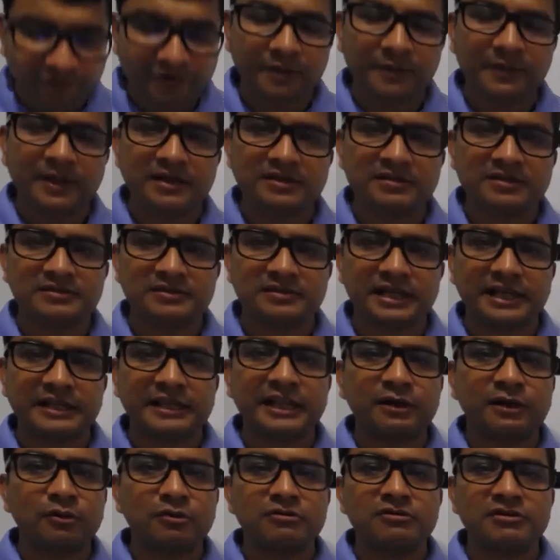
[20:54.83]
them as like
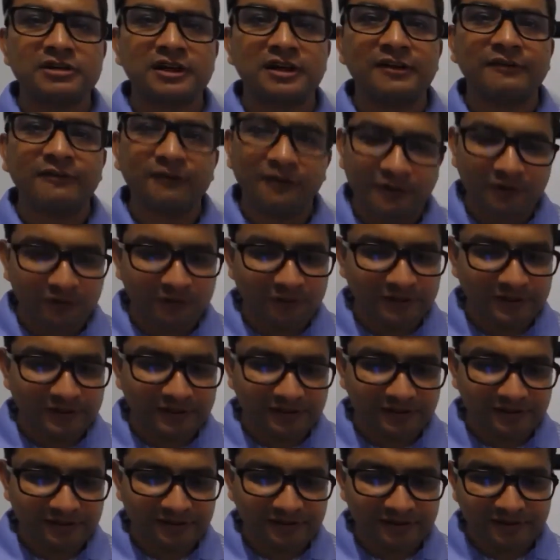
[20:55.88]
they don't really follow
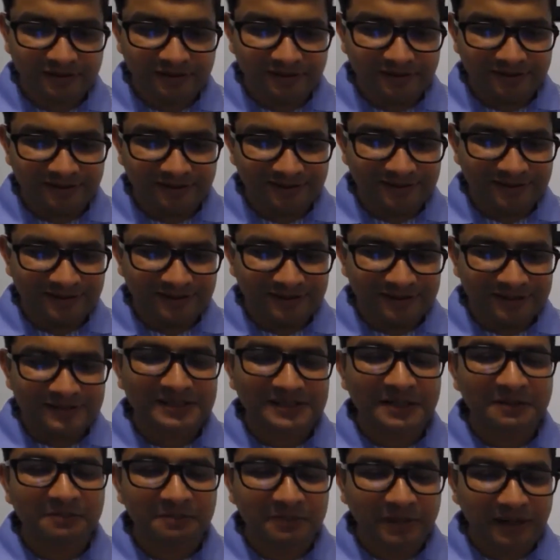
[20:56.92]
the
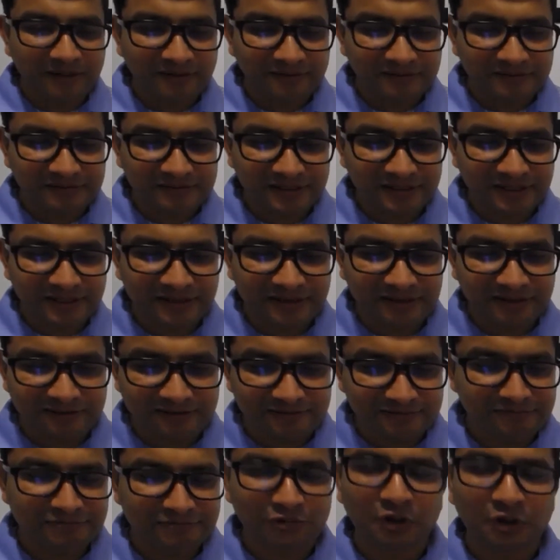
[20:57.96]
same pattern. They
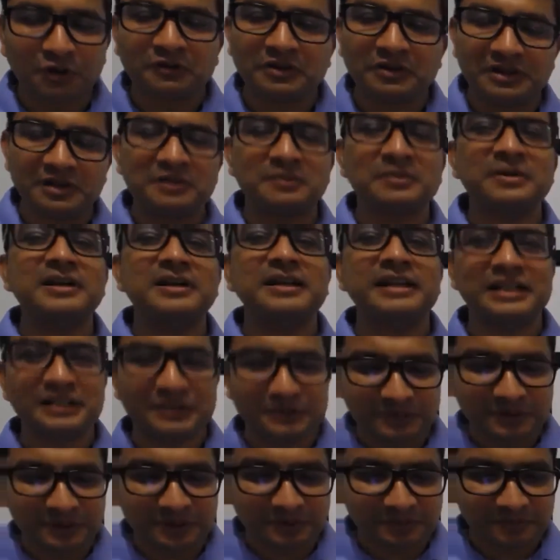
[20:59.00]
are sort of a rebellious
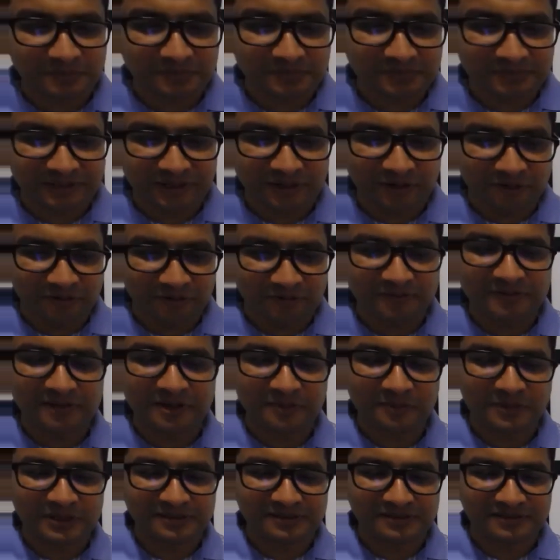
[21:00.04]
word. Think of
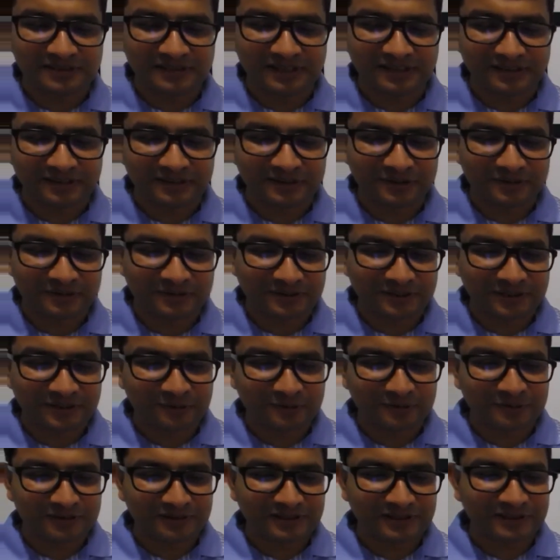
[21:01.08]
them as like, you know, they
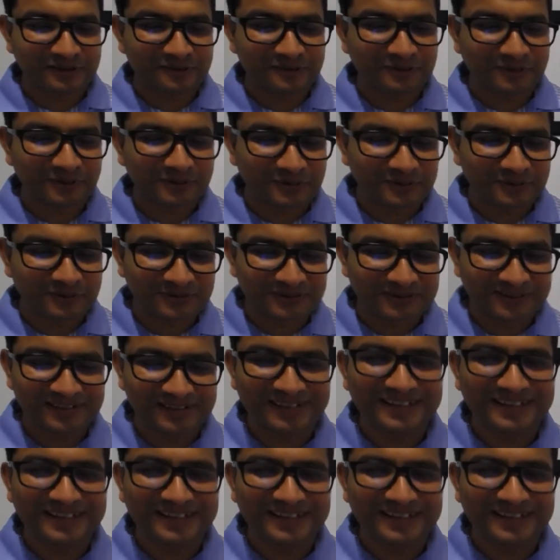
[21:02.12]
don't really follow